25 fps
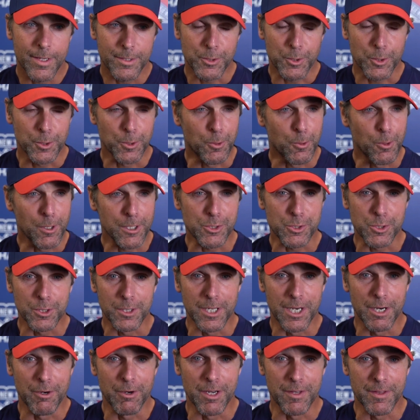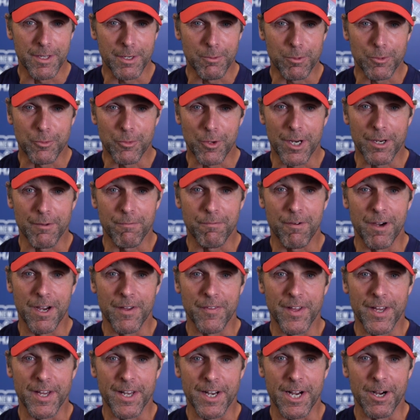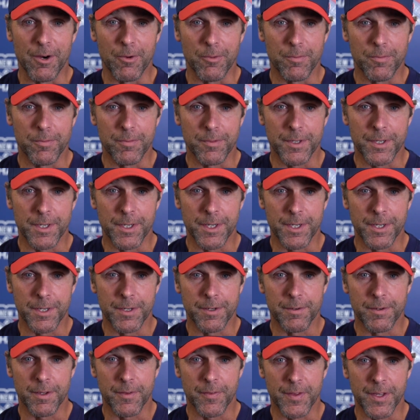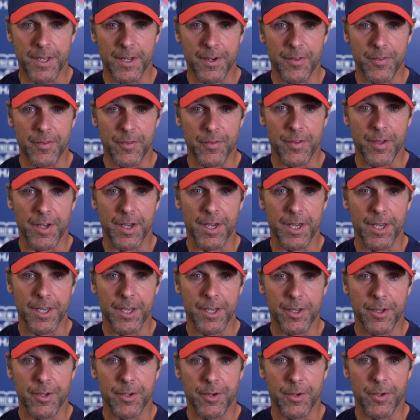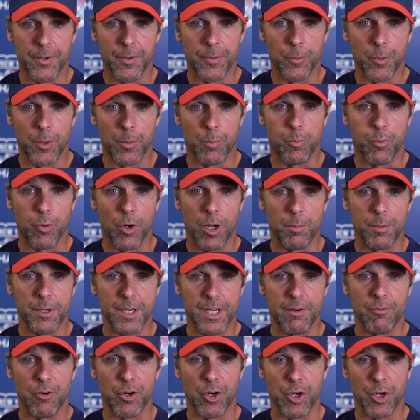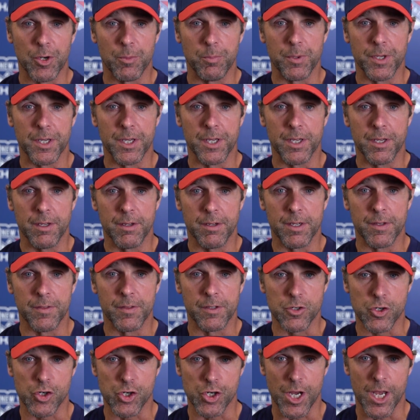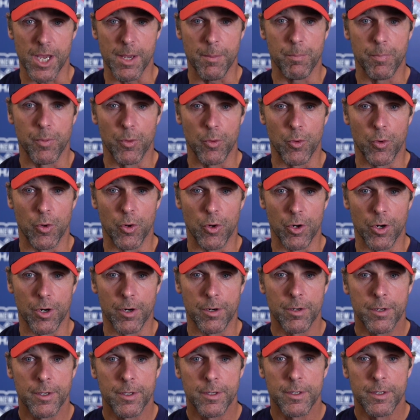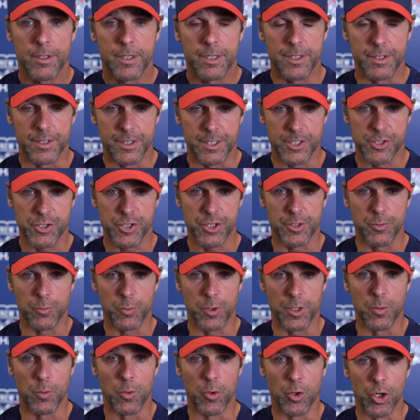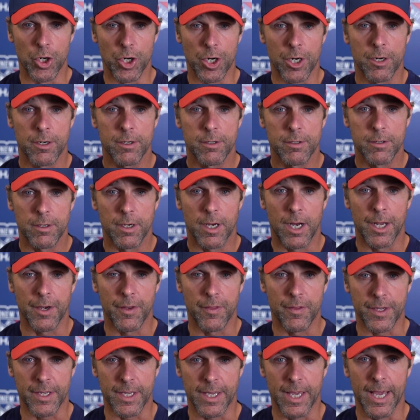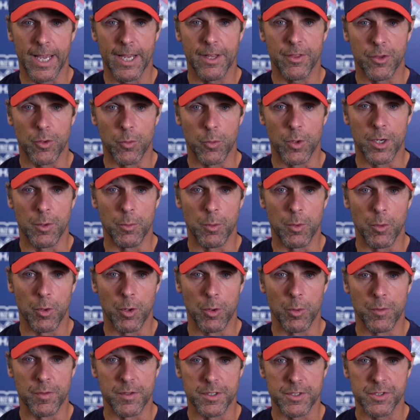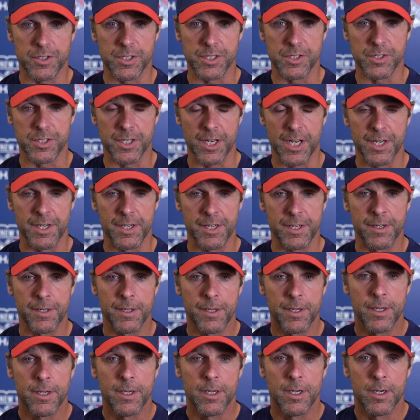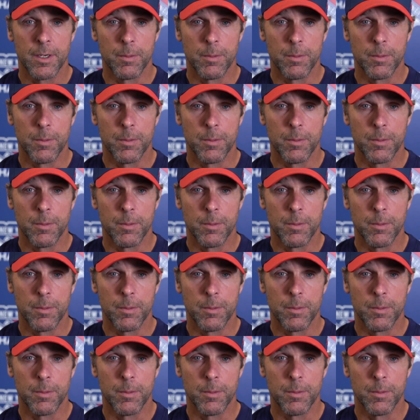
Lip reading: That's a good question, Larry. I think we're trying to find that out. And at the end of the day, we're probably never going to be in the shape or condition we were out of the gate the way we were when the season ended.